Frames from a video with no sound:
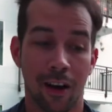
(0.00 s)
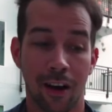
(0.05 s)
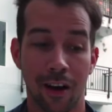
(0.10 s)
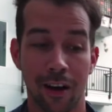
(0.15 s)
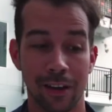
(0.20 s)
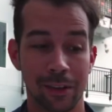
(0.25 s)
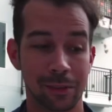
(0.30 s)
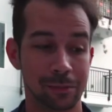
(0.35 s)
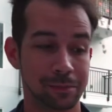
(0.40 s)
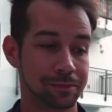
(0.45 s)

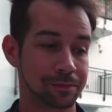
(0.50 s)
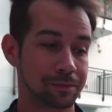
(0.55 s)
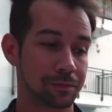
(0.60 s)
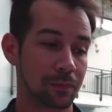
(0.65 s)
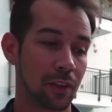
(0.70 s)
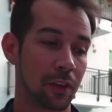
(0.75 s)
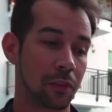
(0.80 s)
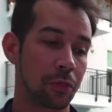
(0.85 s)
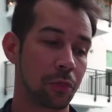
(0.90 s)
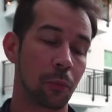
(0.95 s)
Um,
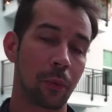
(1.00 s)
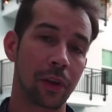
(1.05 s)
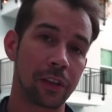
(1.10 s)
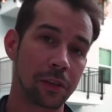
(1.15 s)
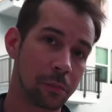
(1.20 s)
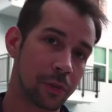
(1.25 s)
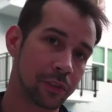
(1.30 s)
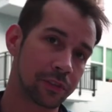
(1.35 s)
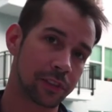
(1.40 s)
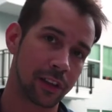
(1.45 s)
the way
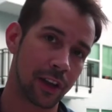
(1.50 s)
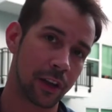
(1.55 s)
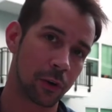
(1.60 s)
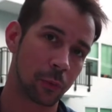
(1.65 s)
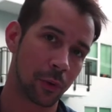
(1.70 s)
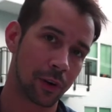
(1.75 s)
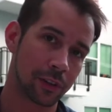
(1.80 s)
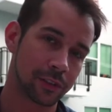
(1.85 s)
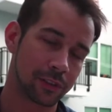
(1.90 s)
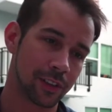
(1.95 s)
the music kind
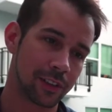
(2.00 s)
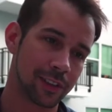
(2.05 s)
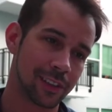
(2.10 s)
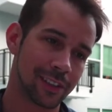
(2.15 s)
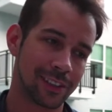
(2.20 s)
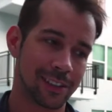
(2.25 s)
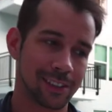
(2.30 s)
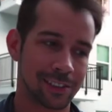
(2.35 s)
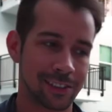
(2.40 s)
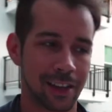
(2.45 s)
of works on
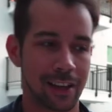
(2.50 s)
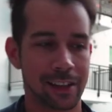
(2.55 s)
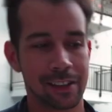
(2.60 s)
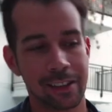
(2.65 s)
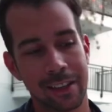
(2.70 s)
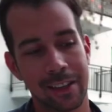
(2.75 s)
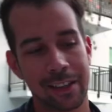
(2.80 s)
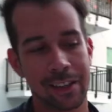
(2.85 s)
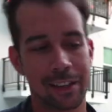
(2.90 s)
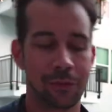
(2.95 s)
it is kind
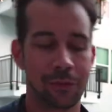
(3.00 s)
of like